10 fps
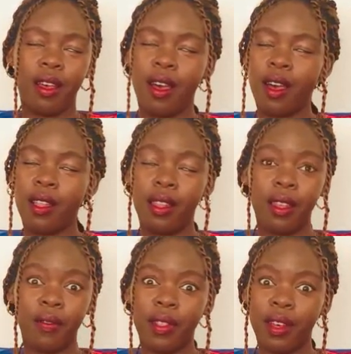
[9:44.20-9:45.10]
I
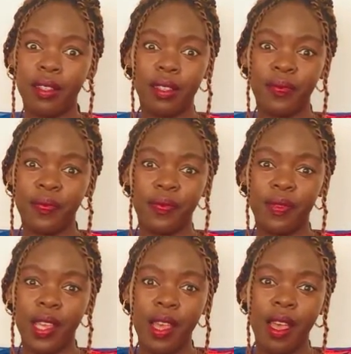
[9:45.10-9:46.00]
love that.
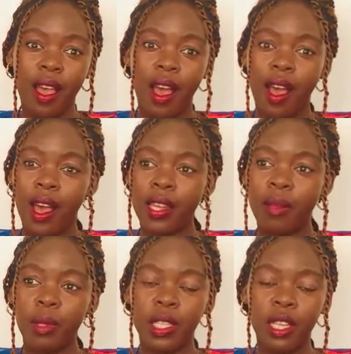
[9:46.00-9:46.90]
And let
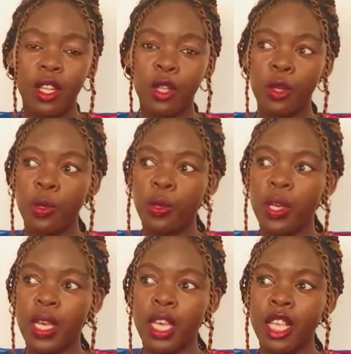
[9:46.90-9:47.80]
me tell you,
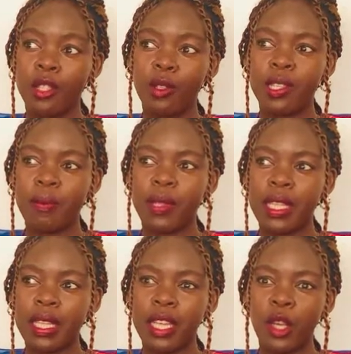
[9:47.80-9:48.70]
it's not something
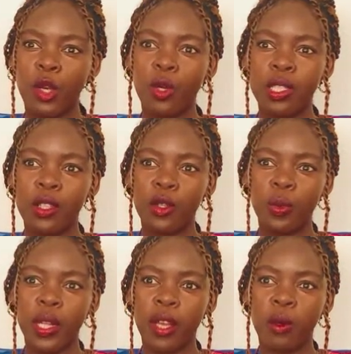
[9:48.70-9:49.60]
that I got into
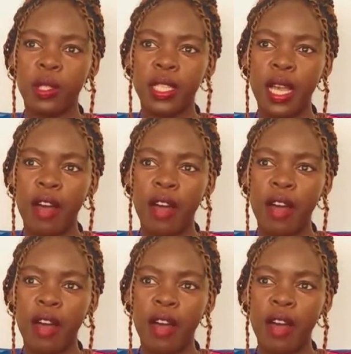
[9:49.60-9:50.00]
when I got here.